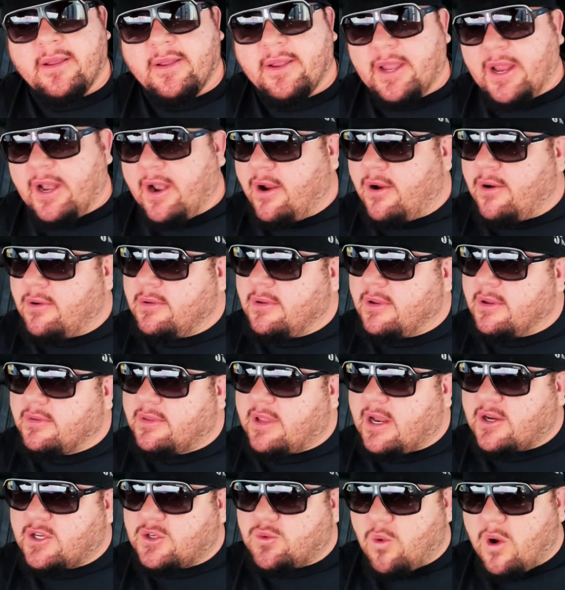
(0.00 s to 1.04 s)
You know,
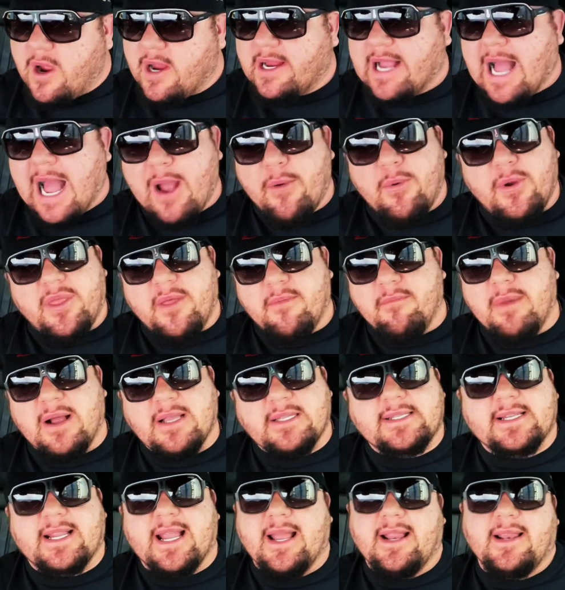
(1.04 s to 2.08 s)
there's one guy with a
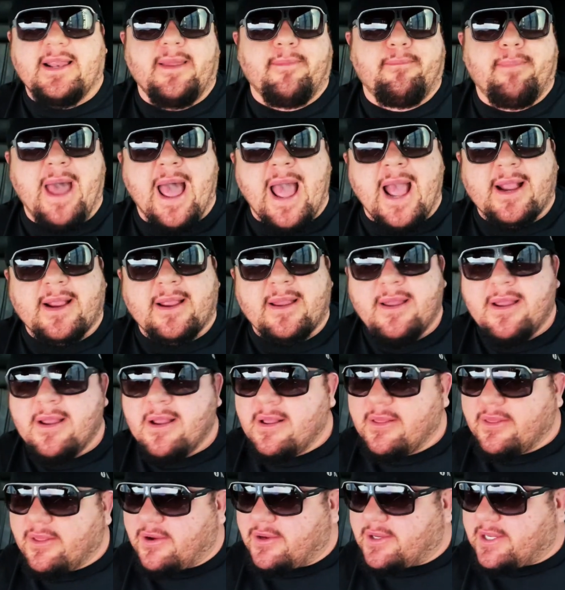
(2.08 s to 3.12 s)
musket in the back.
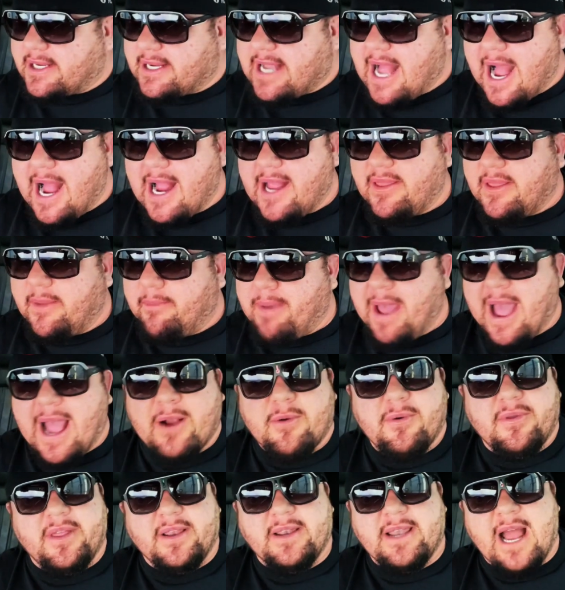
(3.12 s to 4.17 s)
There's a guy in the
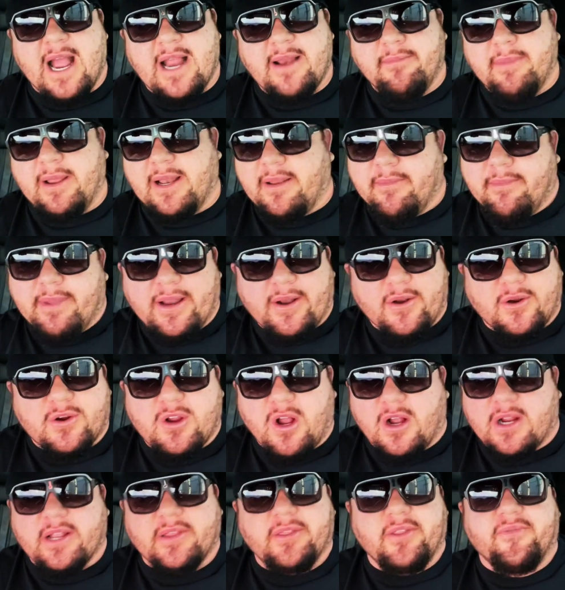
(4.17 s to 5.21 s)
back with a 9mm
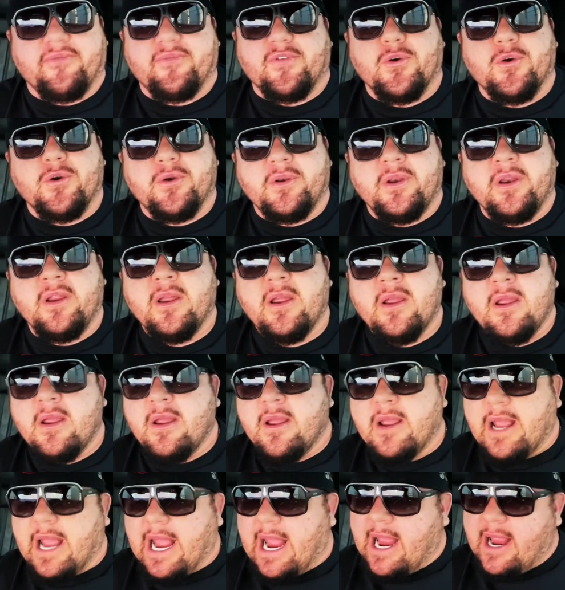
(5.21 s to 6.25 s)
cooking the food.
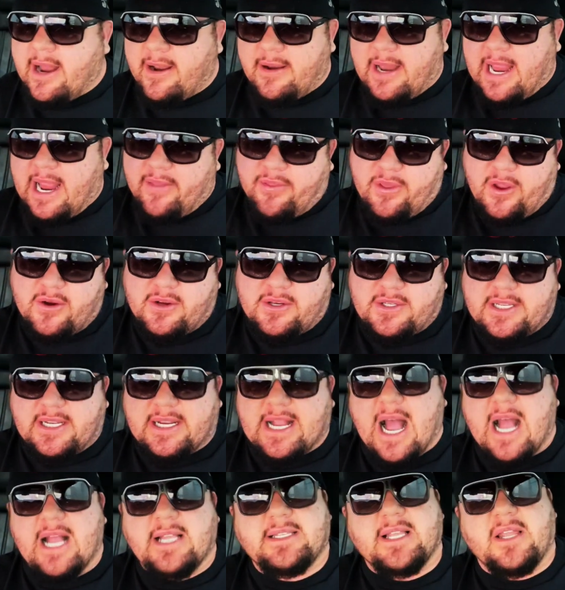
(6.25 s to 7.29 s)
And there's the
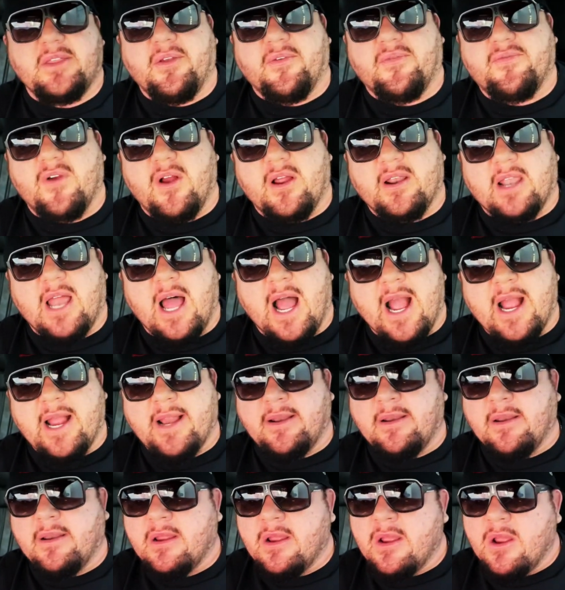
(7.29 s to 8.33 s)
guys on the front
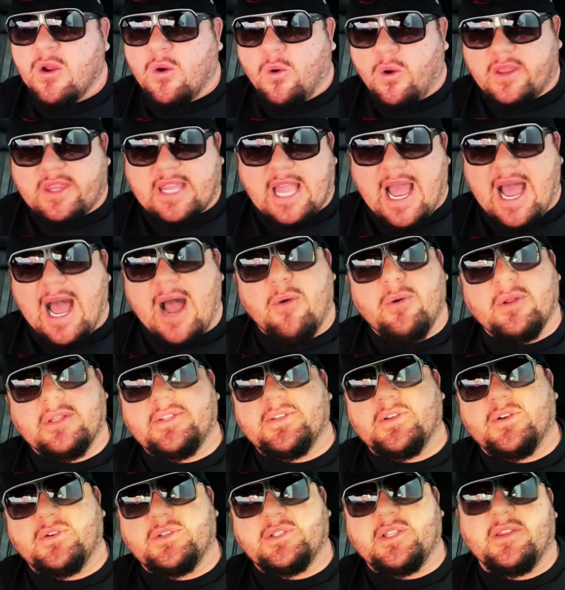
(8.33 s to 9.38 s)
line with the
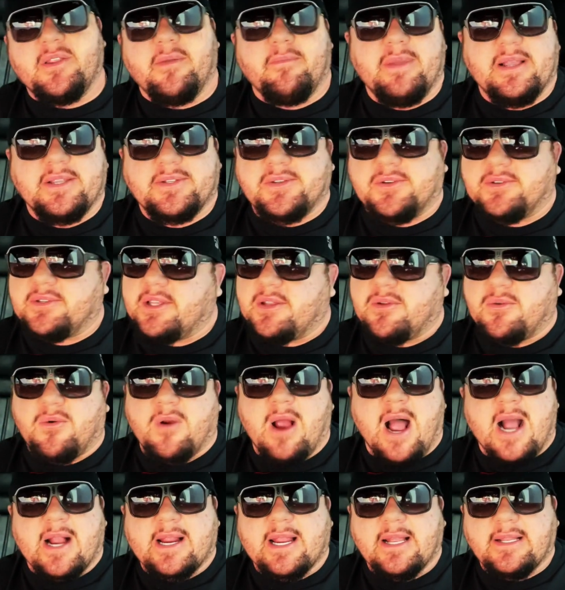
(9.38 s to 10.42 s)
howitzers and the missiles and the
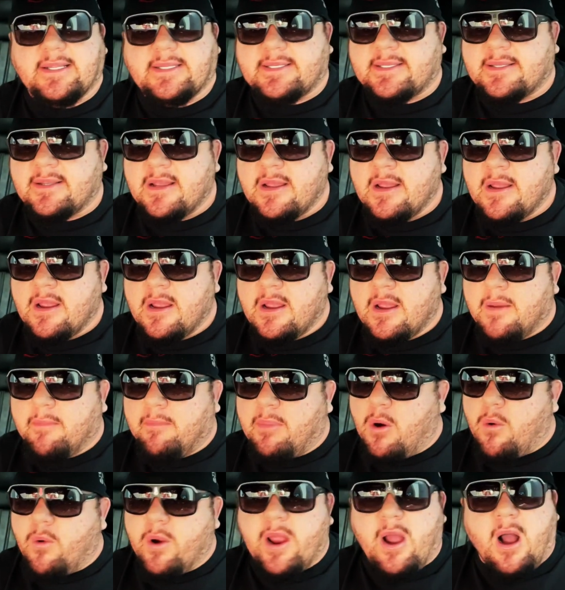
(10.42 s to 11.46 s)
rockets.
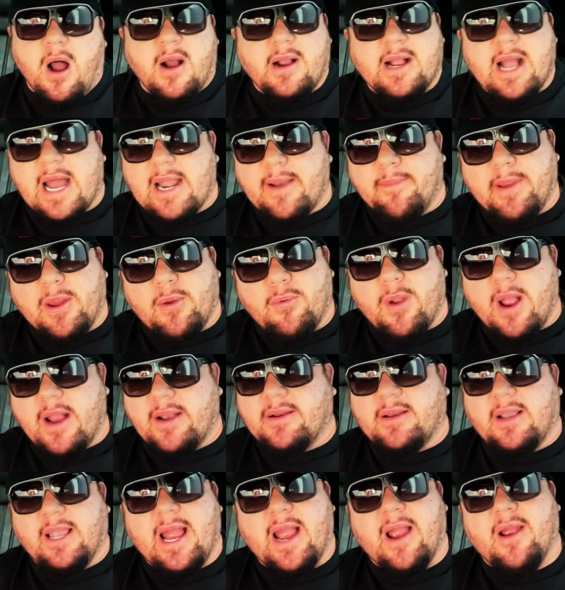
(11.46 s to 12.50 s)
But we all got to be
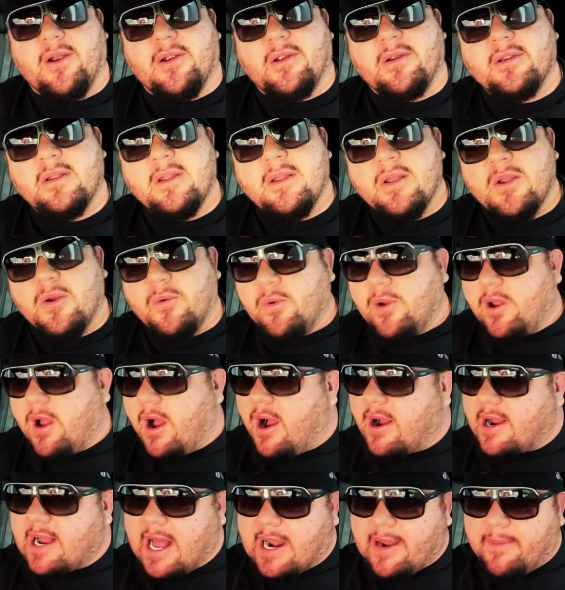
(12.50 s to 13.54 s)
red glare. We
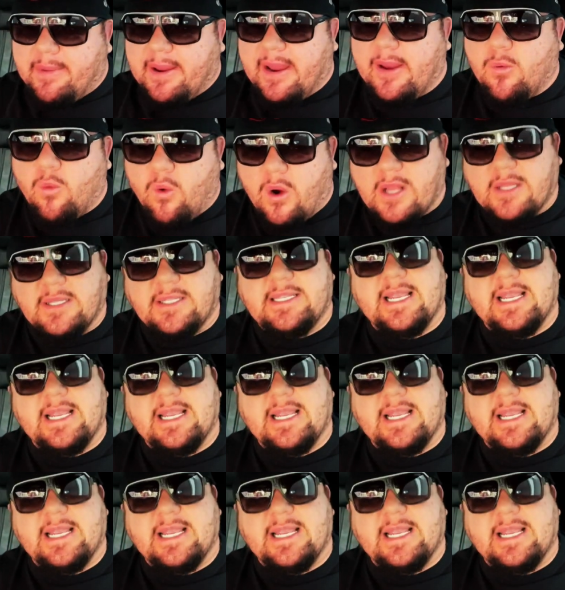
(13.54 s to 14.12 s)
all got to be one